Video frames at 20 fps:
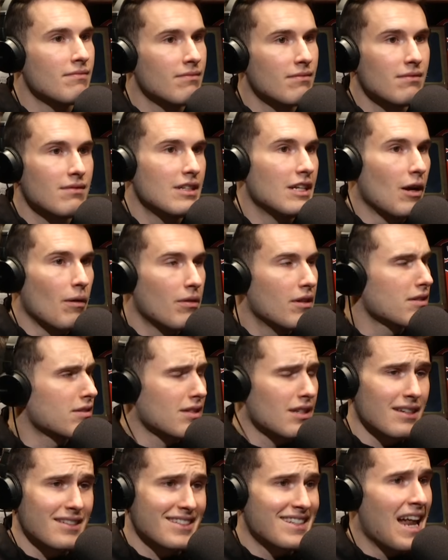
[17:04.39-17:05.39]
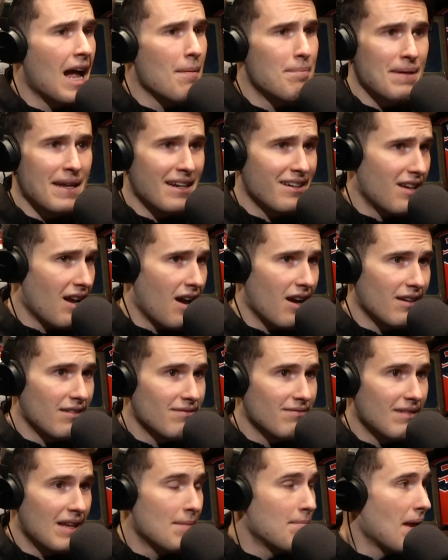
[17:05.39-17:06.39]
this list not being done
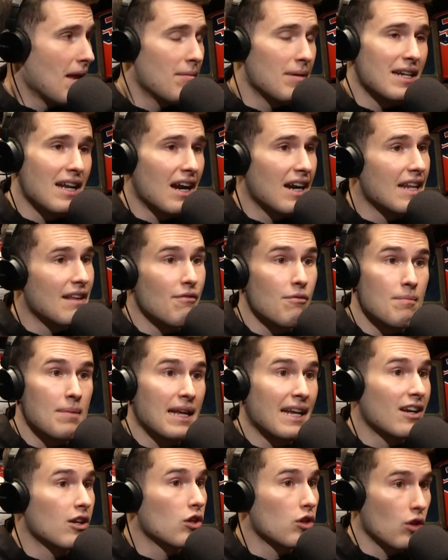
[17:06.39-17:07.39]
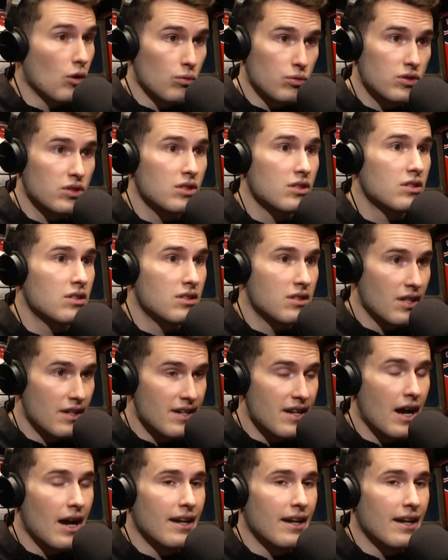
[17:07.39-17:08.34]
and maybe not even being close to done.